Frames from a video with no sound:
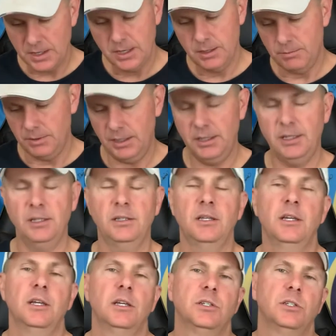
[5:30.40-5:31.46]
meaning
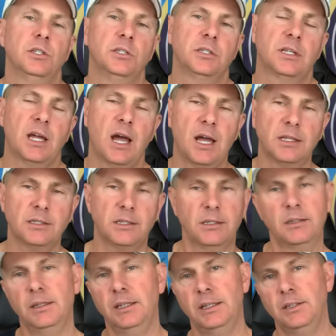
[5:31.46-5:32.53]
she's
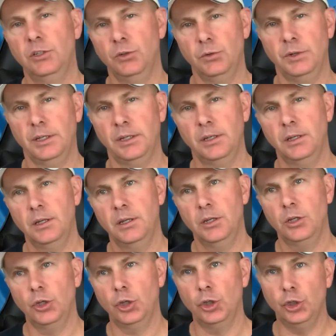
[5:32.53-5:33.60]
constantly doing
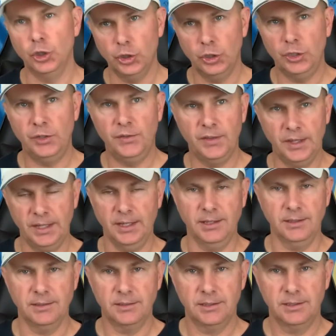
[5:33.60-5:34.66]
good
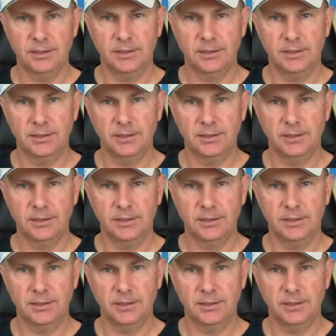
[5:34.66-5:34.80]
things.